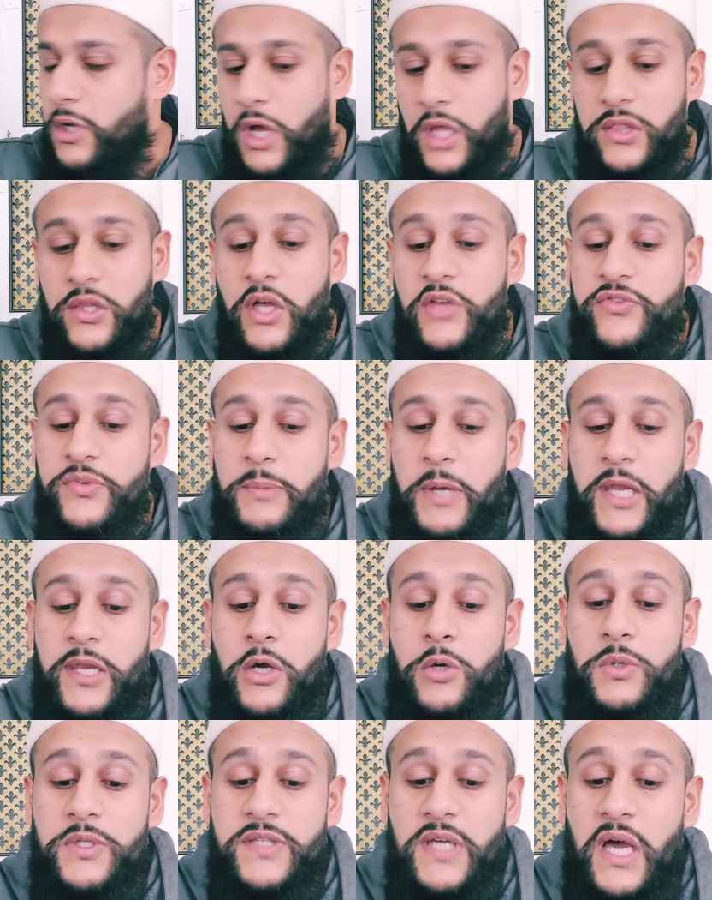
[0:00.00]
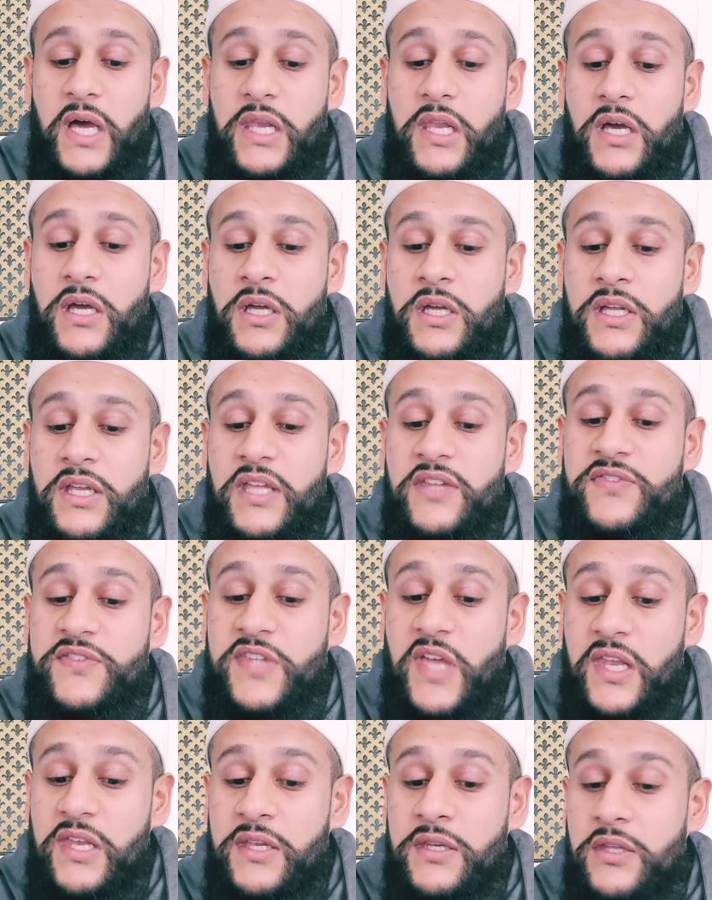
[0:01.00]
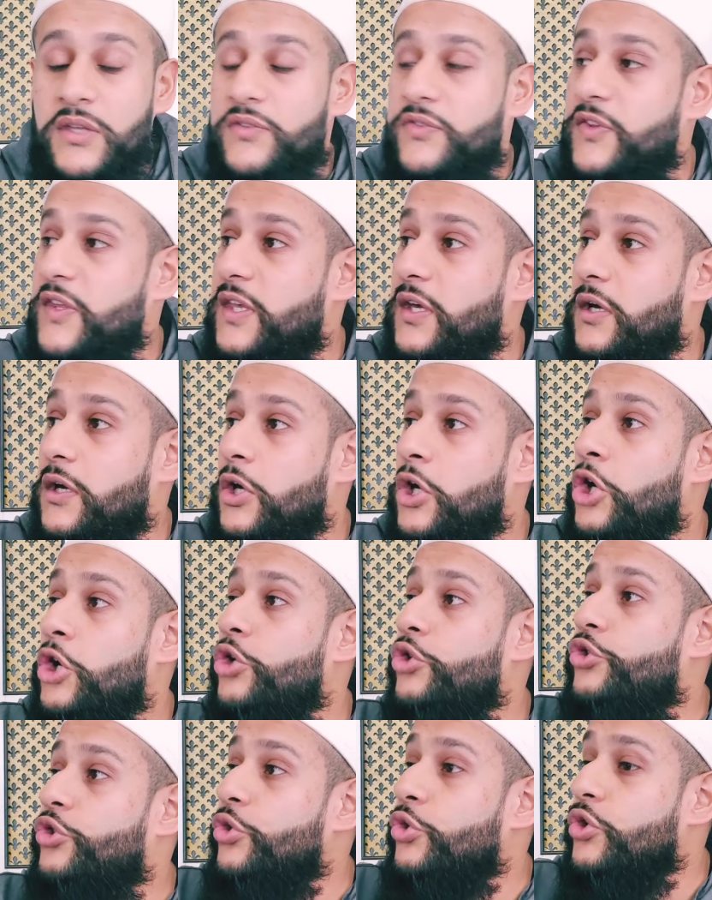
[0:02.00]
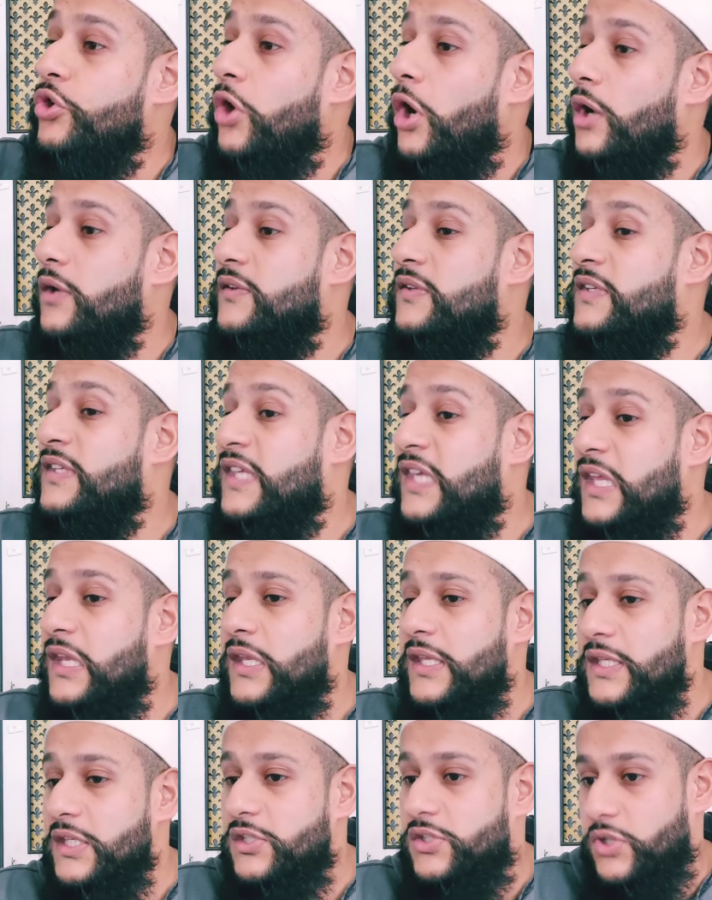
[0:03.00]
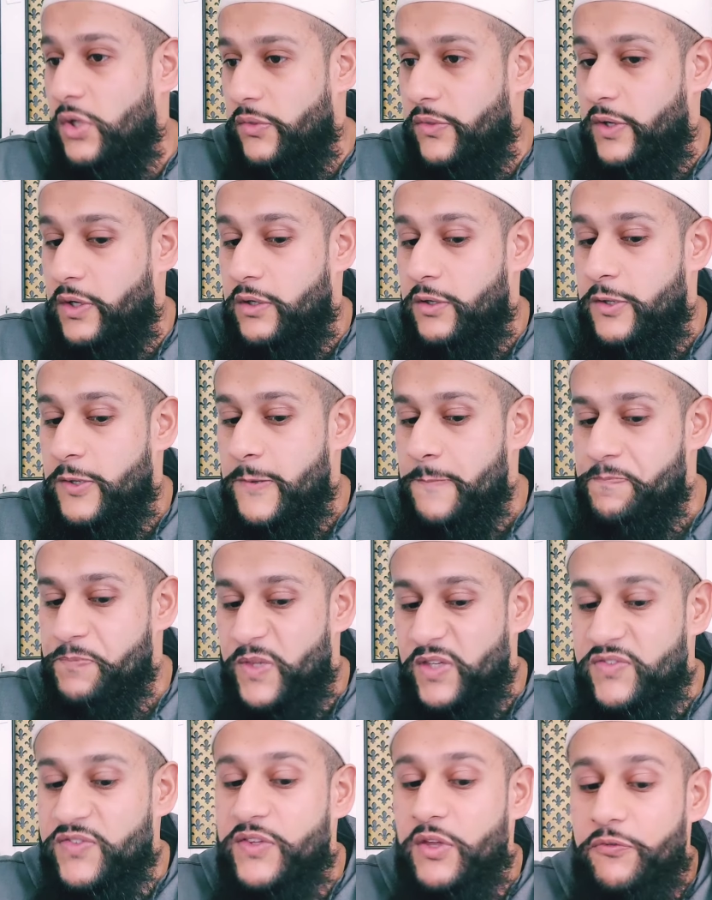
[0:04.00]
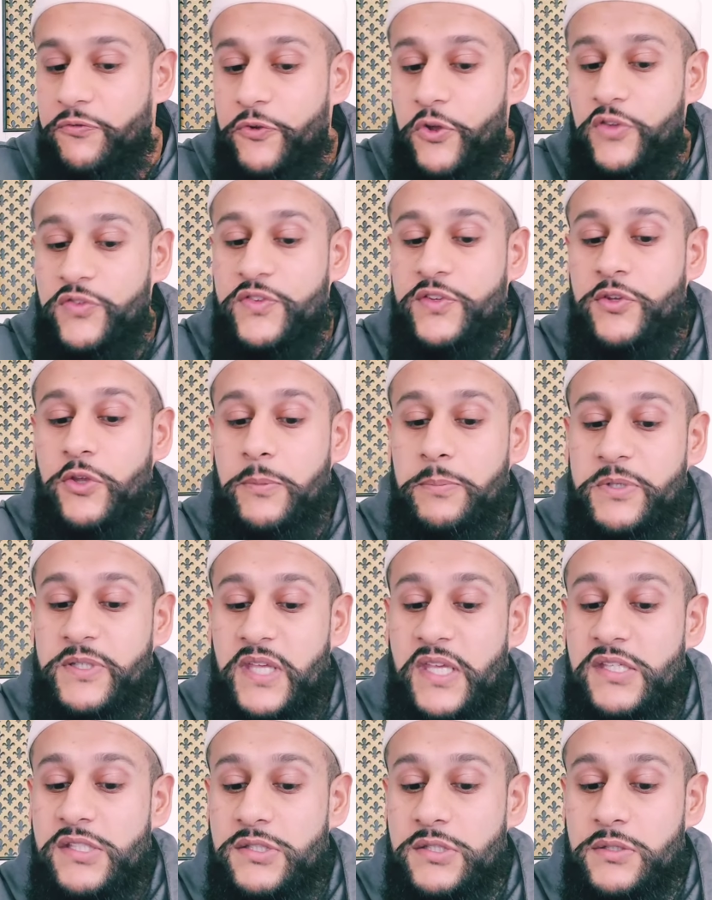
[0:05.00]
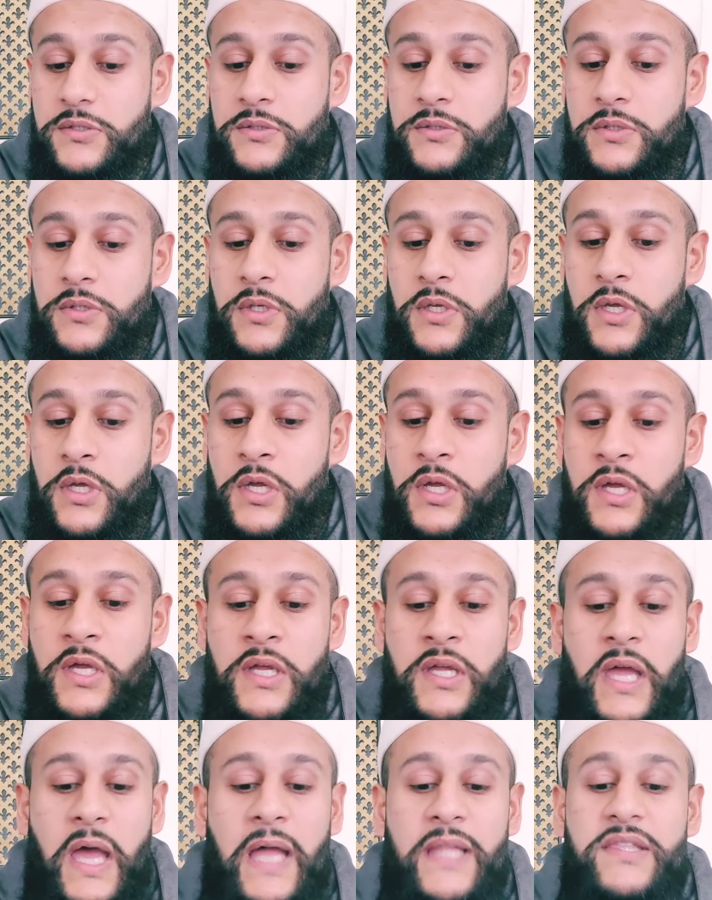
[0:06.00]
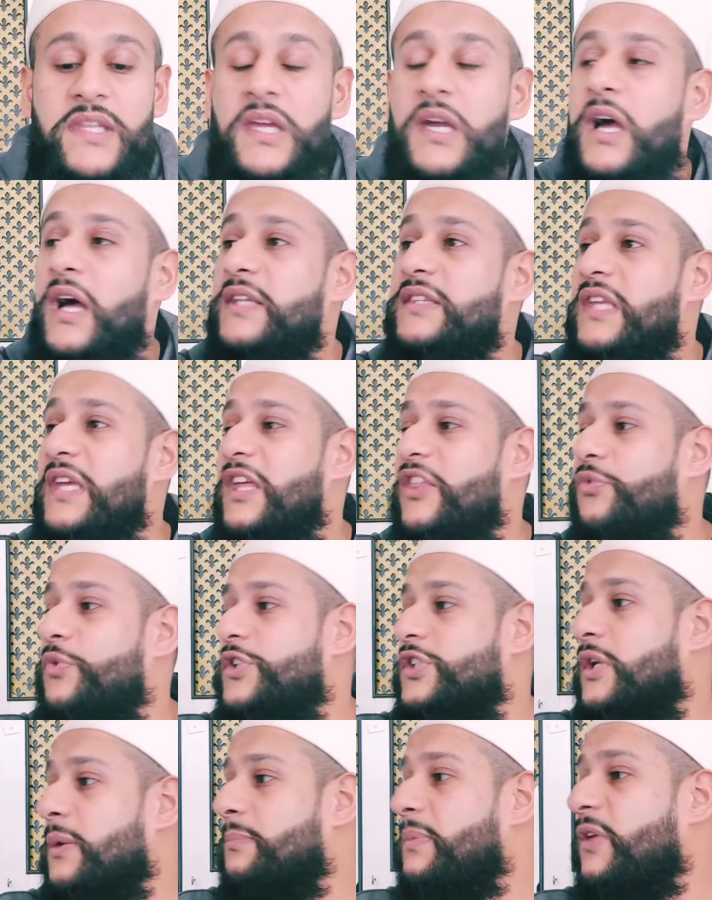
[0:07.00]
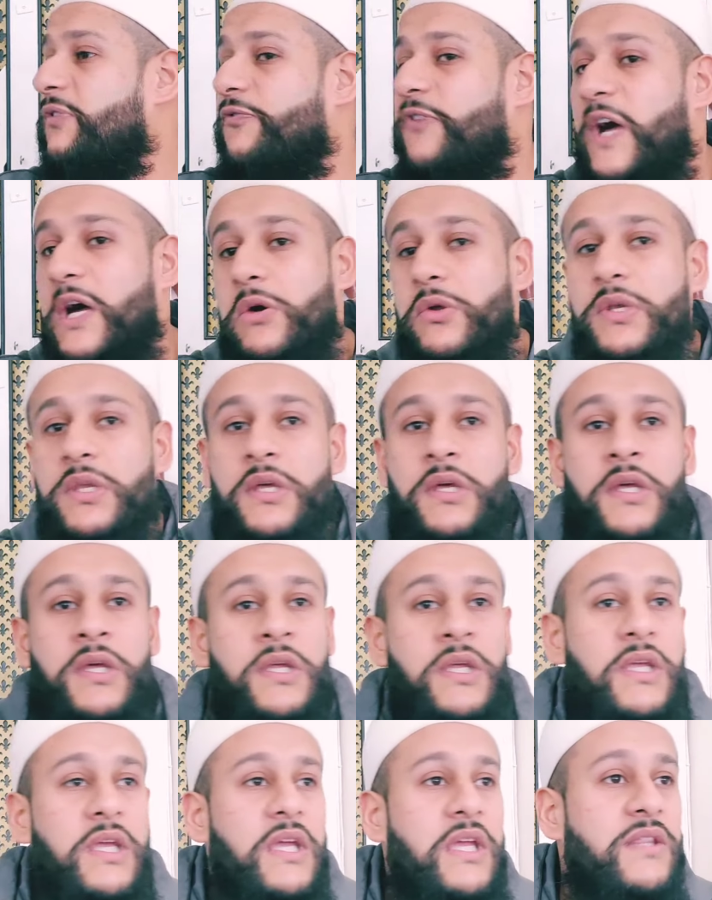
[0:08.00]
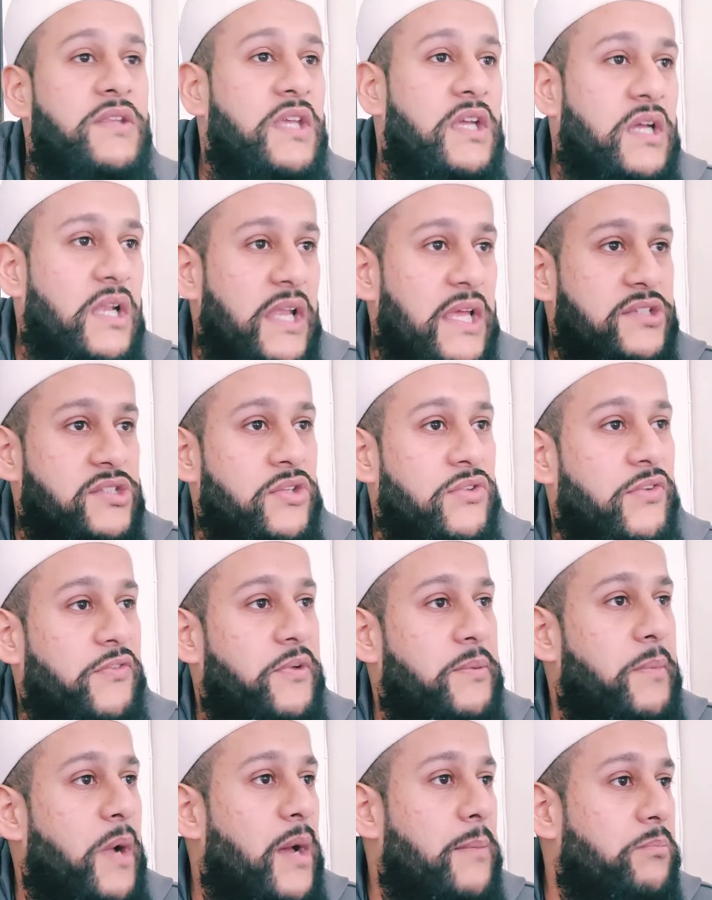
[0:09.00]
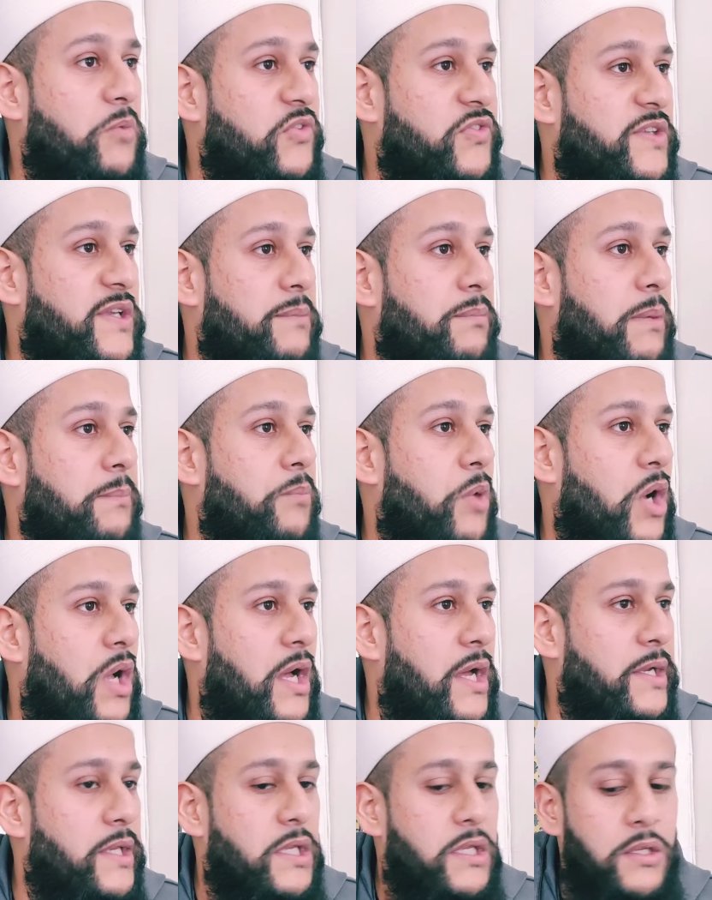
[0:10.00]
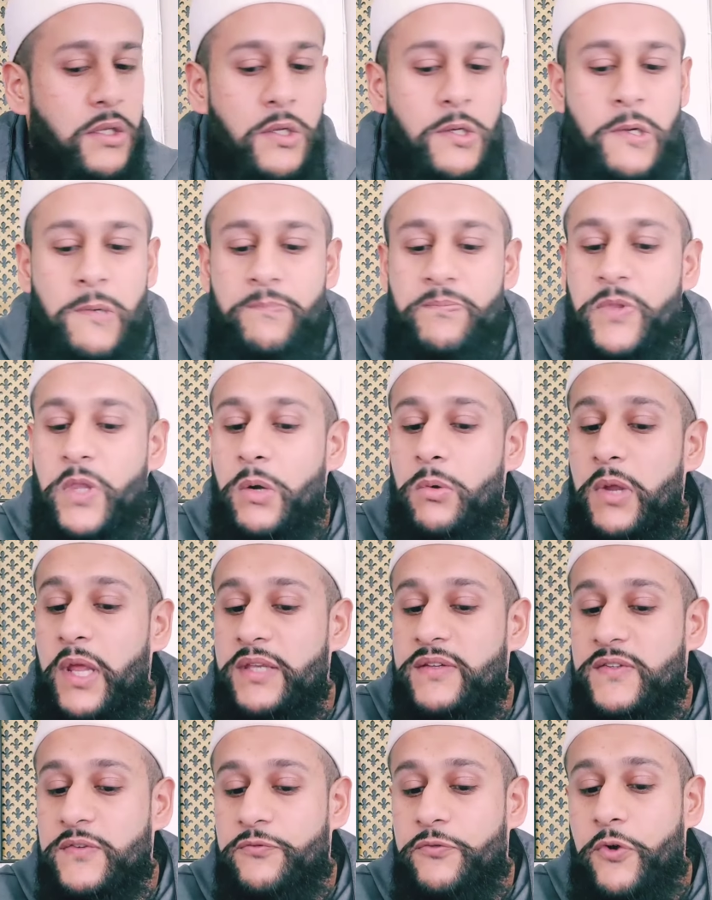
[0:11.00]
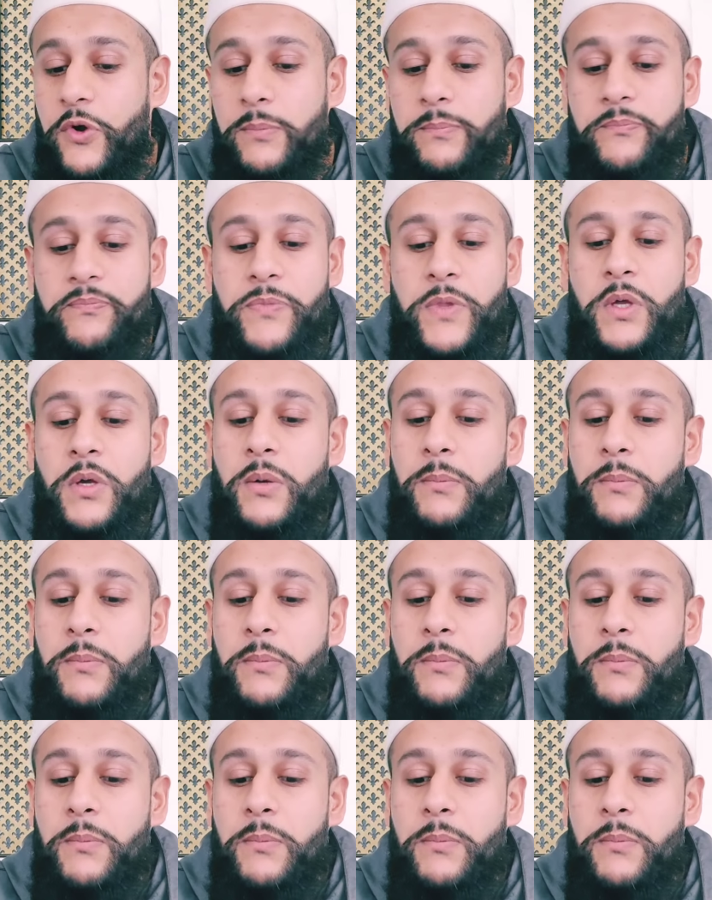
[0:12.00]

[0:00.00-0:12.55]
Allah subhanahu wa ta'ala is telling us here, do not kill each other. This is the first interpretation. And the hadith which can be found in the collections of Imam Muslim and Bukhari, narrated from